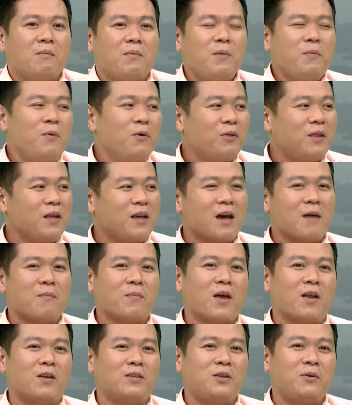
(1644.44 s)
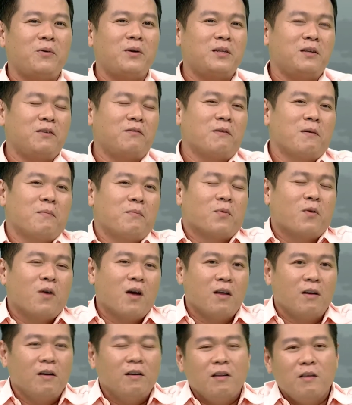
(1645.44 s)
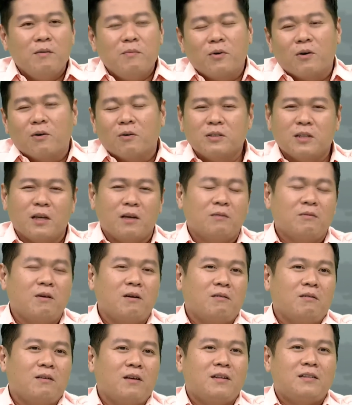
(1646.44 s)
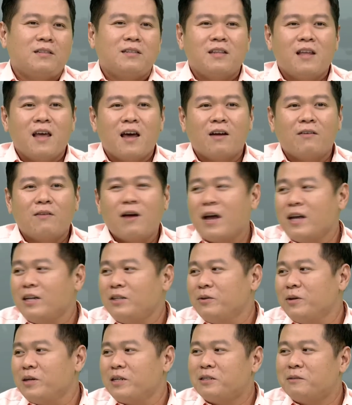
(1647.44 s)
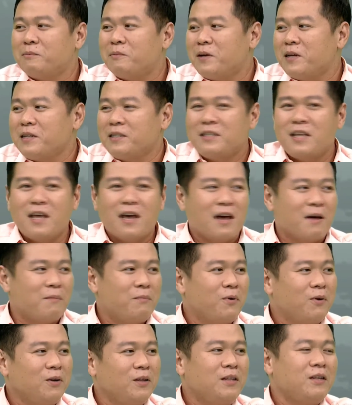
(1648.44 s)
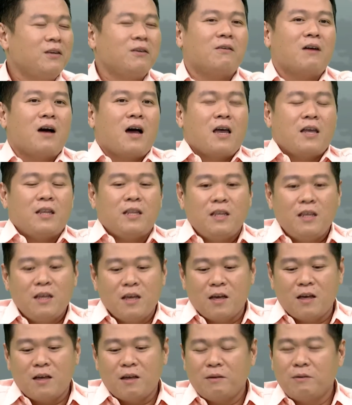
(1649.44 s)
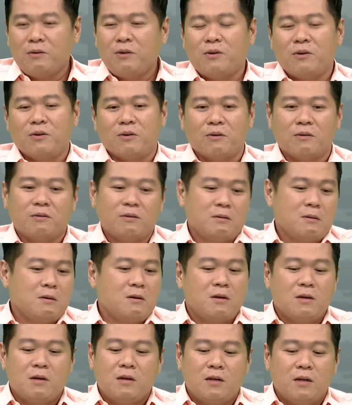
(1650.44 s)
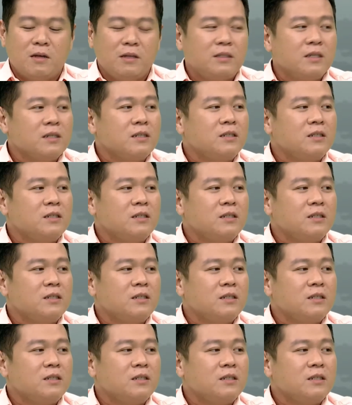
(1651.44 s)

people think I'm conservative. I'm quite liberal. Say, well, it's their right to express their political idea. You know, it's